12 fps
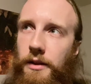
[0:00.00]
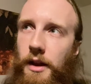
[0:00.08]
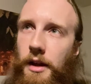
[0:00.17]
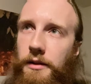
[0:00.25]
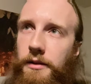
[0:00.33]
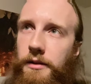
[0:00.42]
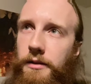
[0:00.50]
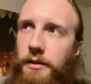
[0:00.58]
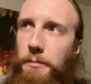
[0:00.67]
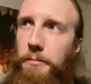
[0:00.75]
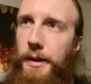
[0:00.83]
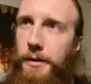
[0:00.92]
that the
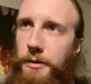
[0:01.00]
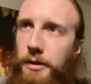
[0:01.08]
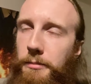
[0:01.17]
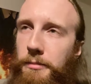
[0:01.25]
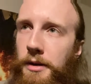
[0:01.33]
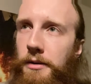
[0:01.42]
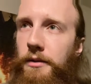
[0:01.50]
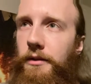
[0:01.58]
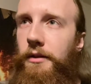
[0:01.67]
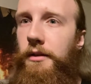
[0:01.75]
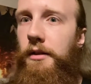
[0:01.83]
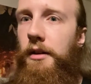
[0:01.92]
better
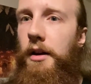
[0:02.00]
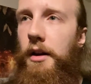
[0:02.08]
comparison